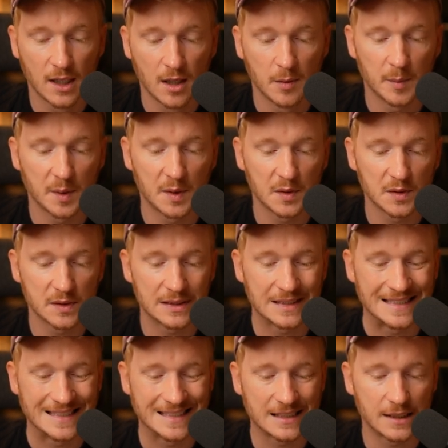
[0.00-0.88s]
because
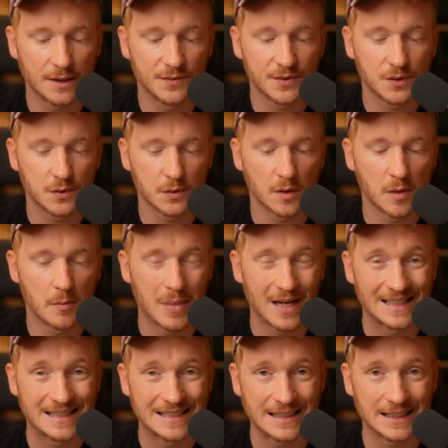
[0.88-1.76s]
this gives you a
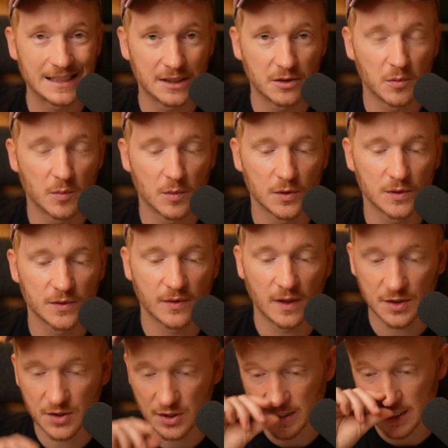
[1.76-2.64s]
basic e-commerce
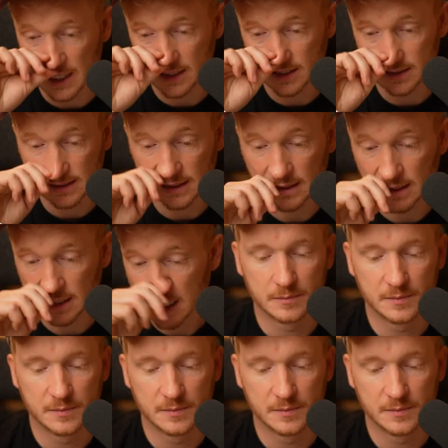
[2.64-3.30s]
functionality.